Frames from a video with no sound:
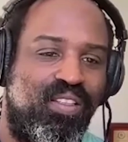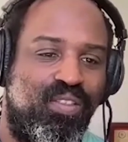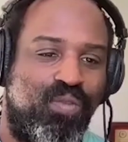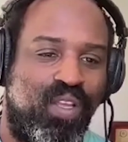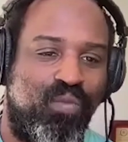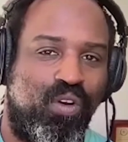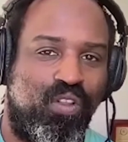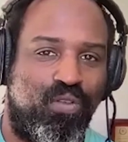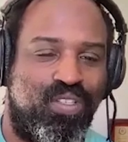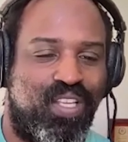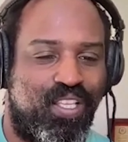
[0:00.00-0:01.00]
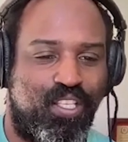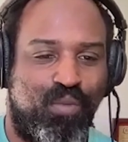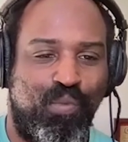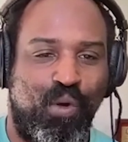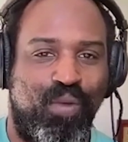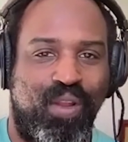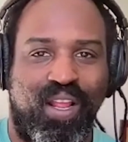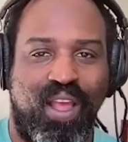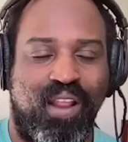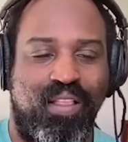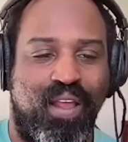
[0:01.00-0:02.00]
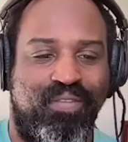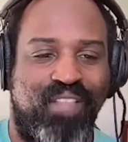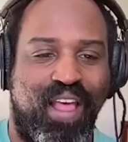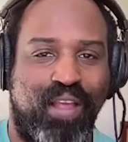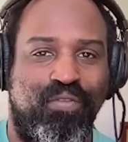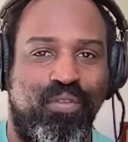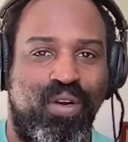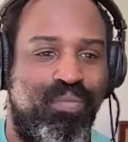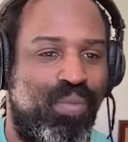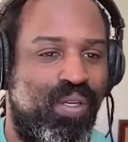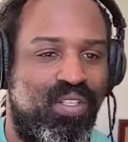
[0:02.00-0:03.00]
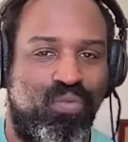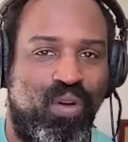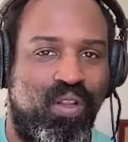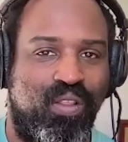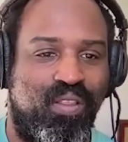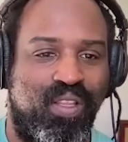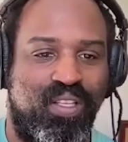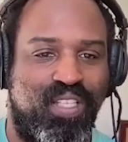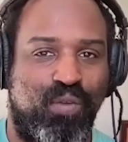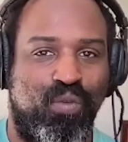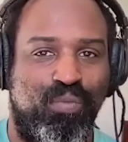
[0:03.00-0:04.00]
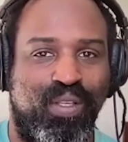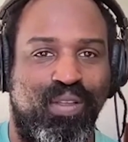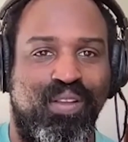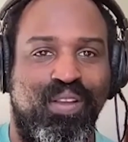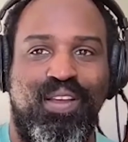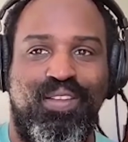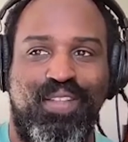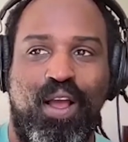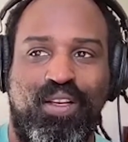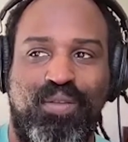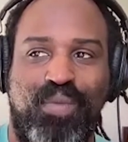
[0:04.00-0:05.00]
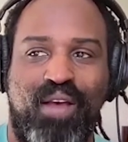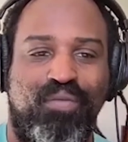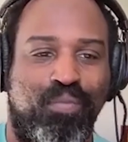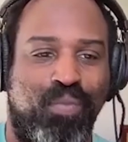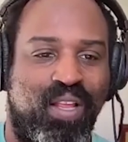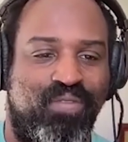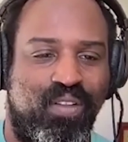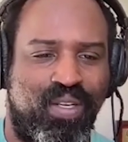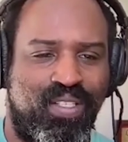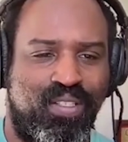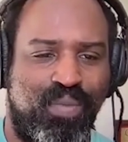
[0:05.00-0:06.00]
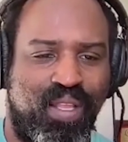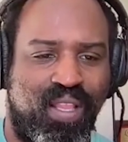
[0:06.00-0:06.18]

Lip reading: It's, again, one of those things in the moment. I got a lot of flack for it, but it's one of the things that will be talked about probably for the rest of my